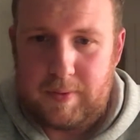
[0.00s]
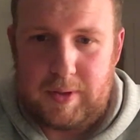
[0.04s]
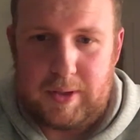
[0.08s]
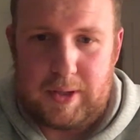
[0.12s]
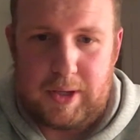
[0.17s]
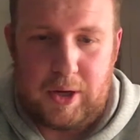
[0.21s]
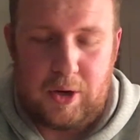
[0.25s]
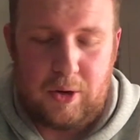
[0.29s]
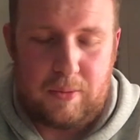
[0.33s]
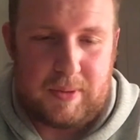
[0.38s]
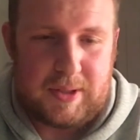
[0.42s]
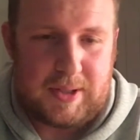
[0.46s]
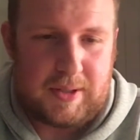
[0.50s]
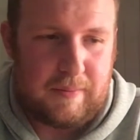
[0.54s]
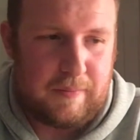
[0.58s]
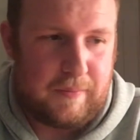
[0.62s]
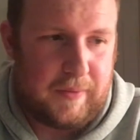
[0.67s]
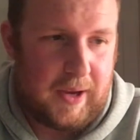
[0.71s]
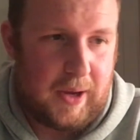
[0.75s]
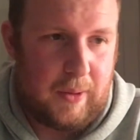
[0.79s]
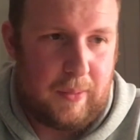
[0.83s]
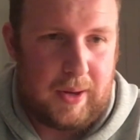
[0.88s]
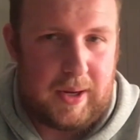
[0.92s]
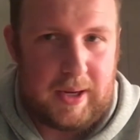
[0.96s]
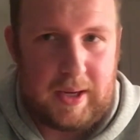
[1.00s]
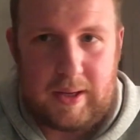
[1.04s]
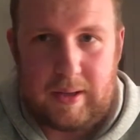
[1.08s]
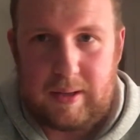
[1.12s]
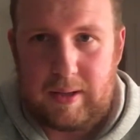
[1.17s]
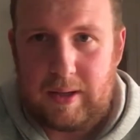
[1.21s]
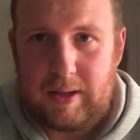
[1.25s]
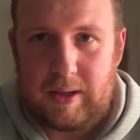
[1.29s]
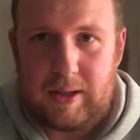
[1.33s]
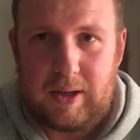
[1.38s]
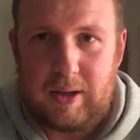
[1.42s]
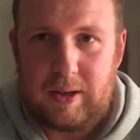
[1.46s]
You're not missing fairway.
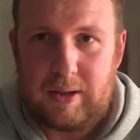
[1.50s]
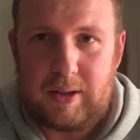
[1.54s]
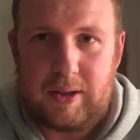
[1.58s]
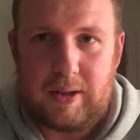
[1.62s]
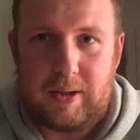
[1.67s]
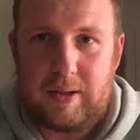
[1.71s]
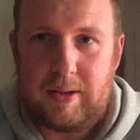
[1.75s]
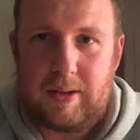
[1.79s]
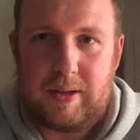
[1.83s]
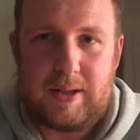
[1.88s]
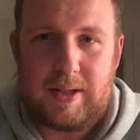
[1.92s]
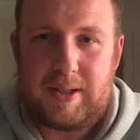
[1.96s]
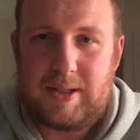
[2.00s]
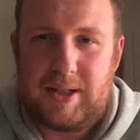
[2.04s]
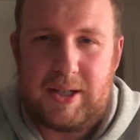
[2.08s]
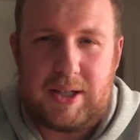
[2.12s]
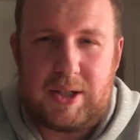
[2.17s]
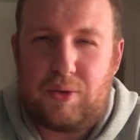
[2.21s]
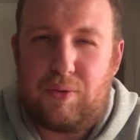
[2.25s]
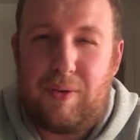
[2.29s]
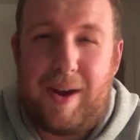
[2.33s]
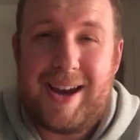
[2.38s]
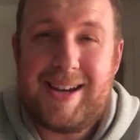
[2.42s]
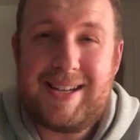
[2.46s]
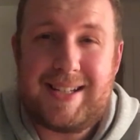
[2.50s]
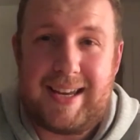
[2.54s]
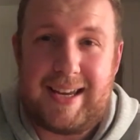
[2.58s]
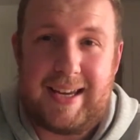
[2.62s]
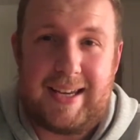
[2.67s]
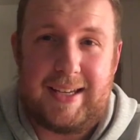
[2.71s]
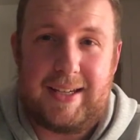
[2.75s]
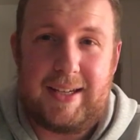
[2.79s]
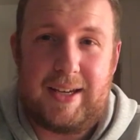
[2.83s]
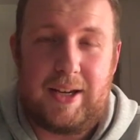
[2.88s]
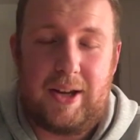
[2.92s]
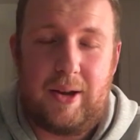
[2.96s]
You can't, it's just
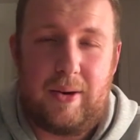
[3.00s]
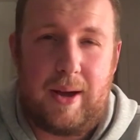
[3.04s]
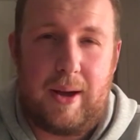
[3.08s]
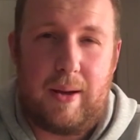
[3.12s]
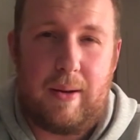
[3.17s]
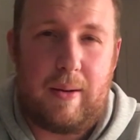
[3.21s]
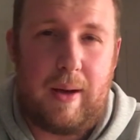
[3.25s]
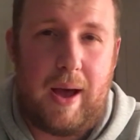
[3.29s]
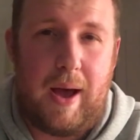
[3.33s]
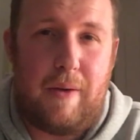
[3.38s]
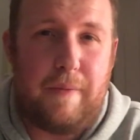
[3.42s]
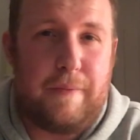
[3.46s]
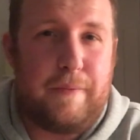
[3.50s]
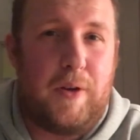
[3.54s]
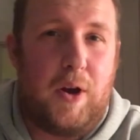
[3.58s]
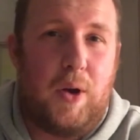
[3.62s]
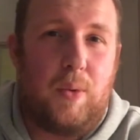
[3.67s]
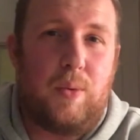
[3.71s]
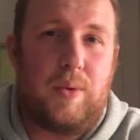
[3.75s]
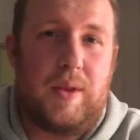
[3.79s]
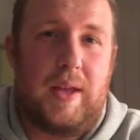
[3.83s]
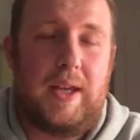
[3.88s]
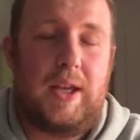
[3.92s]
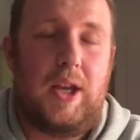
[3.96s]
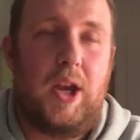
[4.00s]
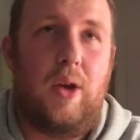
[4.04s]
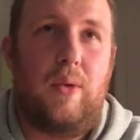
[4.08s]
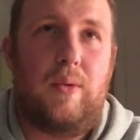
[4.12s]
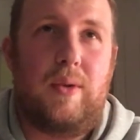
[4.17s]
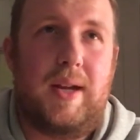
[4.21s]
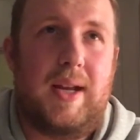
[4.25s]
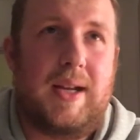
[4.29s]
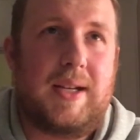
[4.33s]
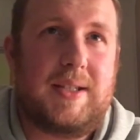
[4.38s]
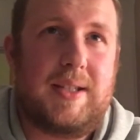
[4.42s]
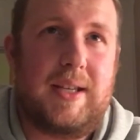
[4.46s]
crazy. You know, how far will they go?
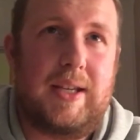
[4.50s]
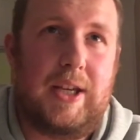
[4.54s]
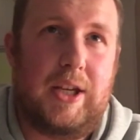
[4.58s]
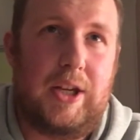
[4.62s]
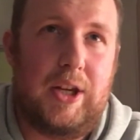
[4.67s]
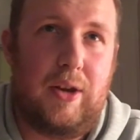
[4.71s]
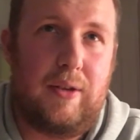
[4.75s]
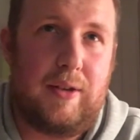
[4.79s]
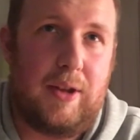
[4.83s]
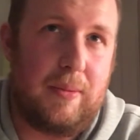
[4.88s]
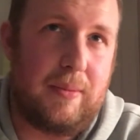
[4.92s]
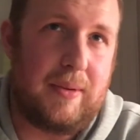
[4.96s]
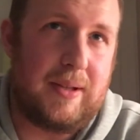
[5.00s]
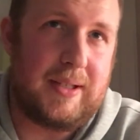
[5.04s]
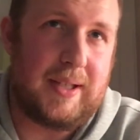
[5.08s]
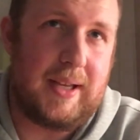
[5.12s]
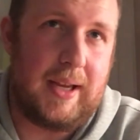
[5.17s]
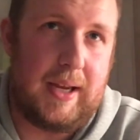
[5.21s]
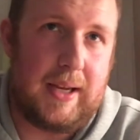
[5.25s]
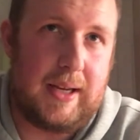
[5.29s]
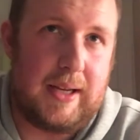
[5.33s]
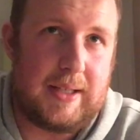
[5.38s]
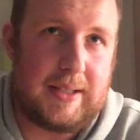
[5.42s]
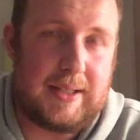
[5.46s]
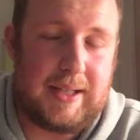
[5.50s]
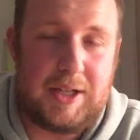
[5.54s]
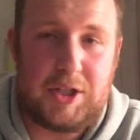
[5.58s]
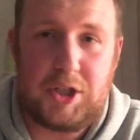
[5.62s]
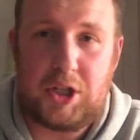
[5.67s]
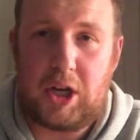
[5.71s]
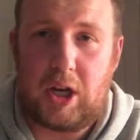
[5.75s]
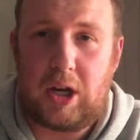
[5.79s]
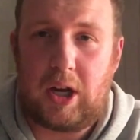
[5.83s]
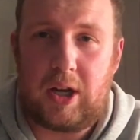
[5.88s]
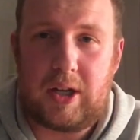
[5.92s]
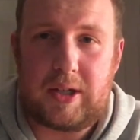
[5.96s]
Next thing you know, they'll be saying it's
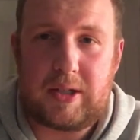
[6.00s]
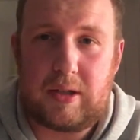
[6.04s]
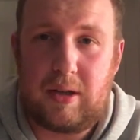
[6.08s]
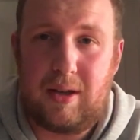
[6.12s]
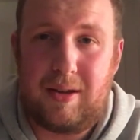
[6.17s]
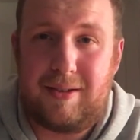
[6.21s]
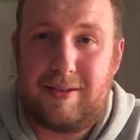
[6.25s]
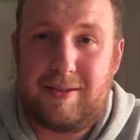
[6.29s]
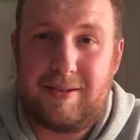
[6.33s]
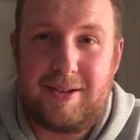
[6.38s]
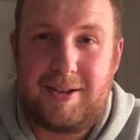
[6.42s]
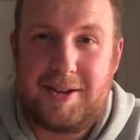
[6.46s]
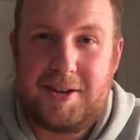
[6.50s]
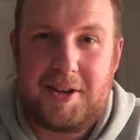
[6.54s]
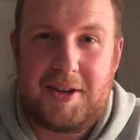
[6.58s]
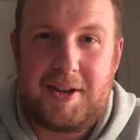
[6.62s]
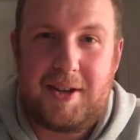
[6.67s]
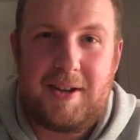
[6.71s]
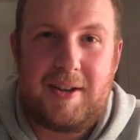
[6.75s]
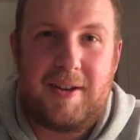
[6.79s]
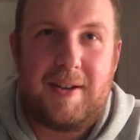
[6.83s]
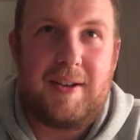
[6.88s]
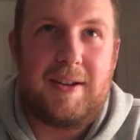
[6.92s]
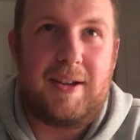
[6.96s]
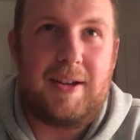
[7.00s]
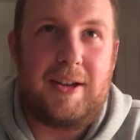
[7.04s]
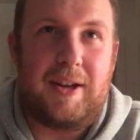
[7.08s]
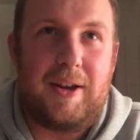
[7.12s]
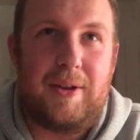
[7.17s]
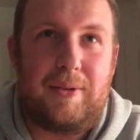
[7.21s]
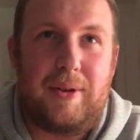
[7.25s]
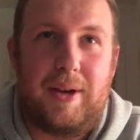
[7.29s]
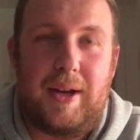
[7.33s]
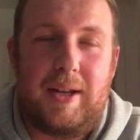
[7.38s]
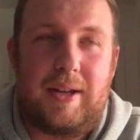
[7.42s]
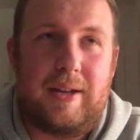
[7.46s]
digitalised. You know,
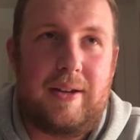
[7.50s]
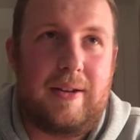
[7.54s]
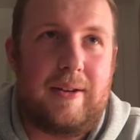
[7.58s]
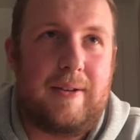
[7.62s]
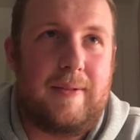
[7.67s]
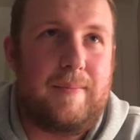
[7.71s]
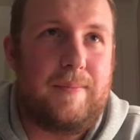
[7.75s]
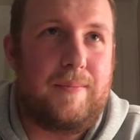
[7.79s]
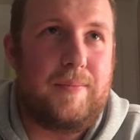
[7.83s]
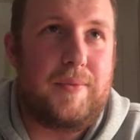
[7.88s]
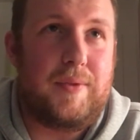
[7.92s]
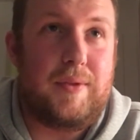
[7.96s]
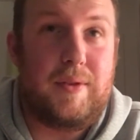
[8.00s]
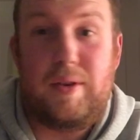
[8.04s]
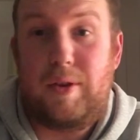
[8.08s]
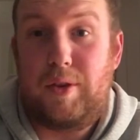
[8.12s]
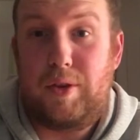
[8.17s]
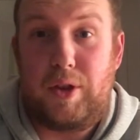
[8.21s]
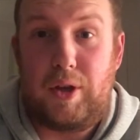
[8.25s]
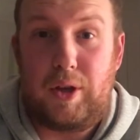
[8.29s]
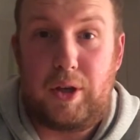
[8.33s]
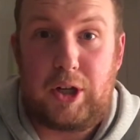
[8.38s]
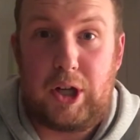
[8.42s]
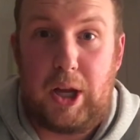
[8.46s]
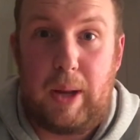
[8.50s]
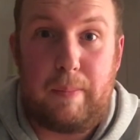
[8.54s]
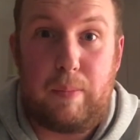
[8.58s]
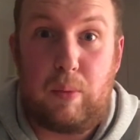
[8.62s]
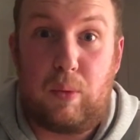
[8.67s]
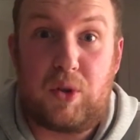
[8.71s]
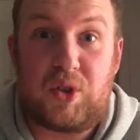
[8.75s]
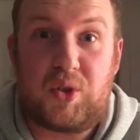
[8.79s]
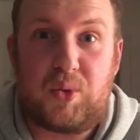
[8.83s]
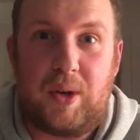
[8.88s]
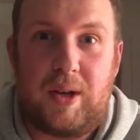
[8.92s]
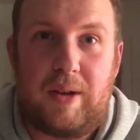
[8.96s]
and the club
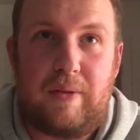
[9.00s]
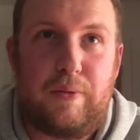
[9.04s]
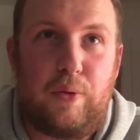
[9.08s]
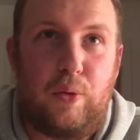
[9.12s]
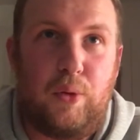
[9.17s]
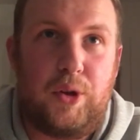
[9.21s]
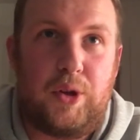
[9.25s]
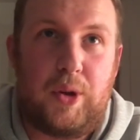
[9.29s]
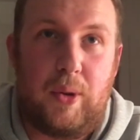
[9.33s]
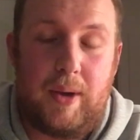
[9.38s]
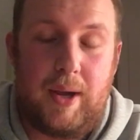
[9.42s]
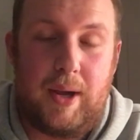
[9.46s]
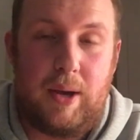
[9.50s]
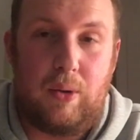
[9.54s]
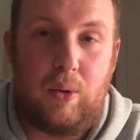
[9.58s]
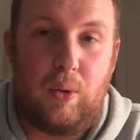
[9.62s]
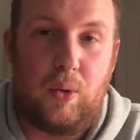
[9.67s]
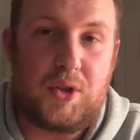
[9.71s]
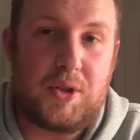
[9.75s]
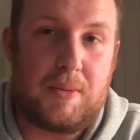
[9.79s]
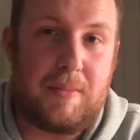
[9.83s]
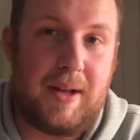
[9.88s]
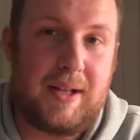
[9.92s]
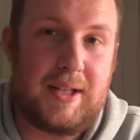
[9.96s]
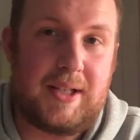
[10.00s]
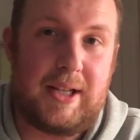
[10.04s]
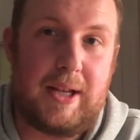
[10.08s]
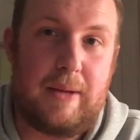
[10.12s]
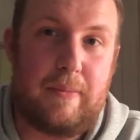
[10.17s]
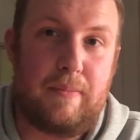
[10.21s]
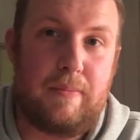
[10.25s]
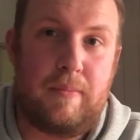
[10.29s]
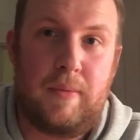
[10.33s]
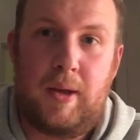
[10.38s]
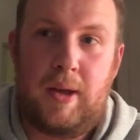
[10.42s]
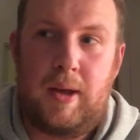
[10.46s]
will swing for you. It'll automatically
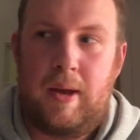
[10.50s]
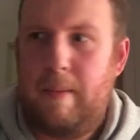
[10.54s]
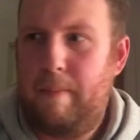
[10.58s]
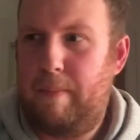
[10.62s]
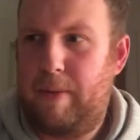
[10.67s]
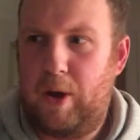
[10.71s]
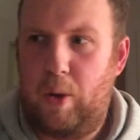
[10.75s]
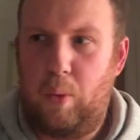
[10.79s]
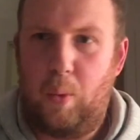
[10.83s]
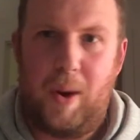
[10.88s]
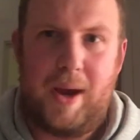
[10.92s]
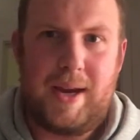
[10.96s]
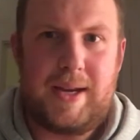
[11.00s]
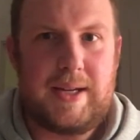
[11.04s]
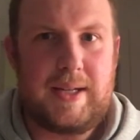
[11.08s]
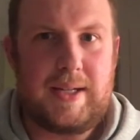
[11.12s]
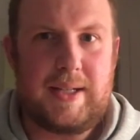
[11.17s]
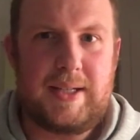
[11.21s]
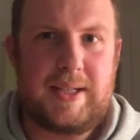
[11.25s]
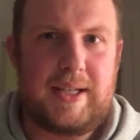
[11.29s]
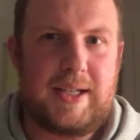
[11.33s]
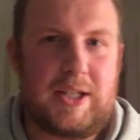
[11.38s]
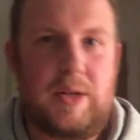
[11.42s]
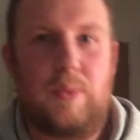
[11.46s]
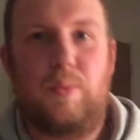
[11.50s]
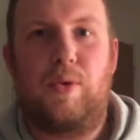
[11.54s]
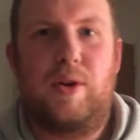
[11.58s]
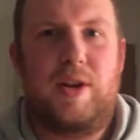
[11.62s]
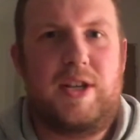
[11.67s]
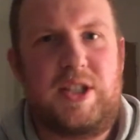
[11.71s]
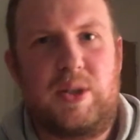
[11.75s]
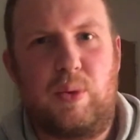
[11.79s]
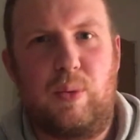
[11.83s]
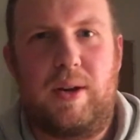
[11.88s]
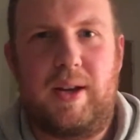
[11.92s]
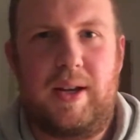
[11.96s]
be a weight in a system where
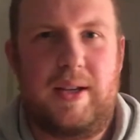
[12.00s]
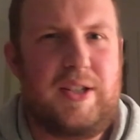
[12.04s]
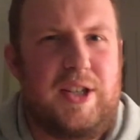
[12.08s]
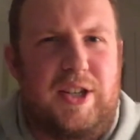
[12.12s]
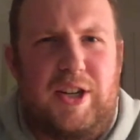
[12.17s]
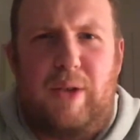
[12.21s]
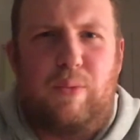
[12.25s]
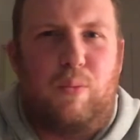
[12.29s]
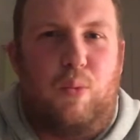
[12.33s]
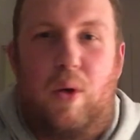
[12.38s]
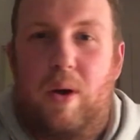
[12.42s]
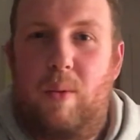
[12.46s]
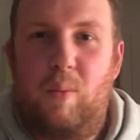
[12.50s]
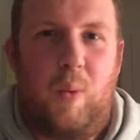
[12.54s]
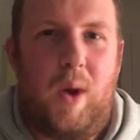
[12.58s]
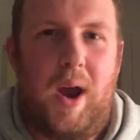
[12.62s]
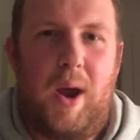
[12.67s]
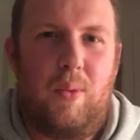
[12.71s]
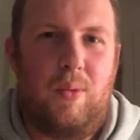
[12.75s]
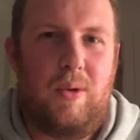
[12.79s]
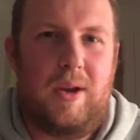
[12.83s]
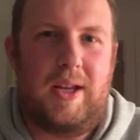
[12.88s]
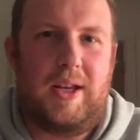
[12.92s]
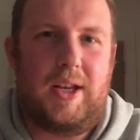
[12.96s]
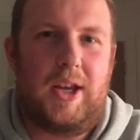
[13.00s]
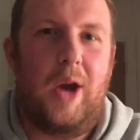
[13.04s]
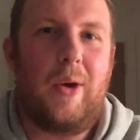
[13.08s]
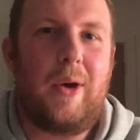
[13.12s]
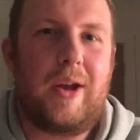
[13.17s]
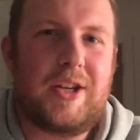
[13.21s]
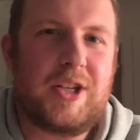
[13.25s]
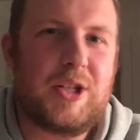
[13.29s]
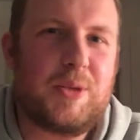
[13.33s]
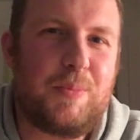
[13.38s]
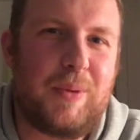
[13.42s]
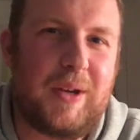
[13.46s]
it's, you know, where will it go?
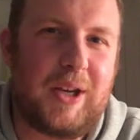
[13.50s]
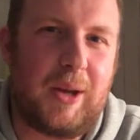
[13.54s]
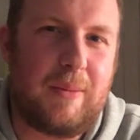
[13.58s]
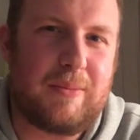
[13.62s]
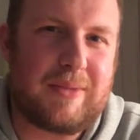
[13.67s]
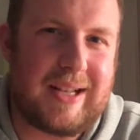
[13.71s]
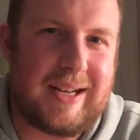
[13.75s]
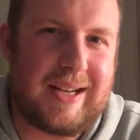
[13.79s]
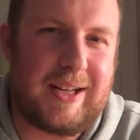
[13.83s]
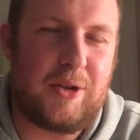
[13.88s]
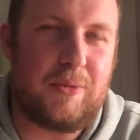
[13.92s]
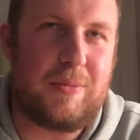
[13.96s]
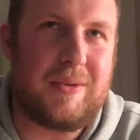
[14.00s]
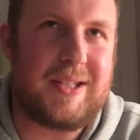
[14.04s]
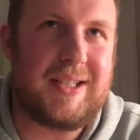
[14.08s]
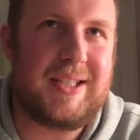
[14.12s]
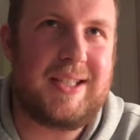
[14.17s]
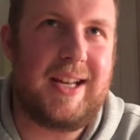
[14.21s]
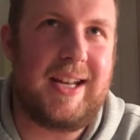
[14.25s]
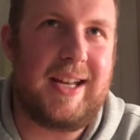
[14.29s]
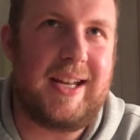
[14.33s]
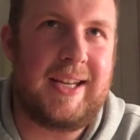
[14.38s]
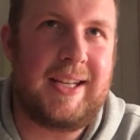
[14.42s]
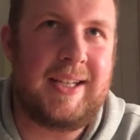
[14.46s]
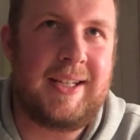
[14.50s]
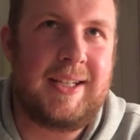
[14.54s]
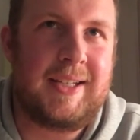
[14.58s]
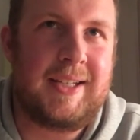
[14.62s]
It just becomes a little bit silly.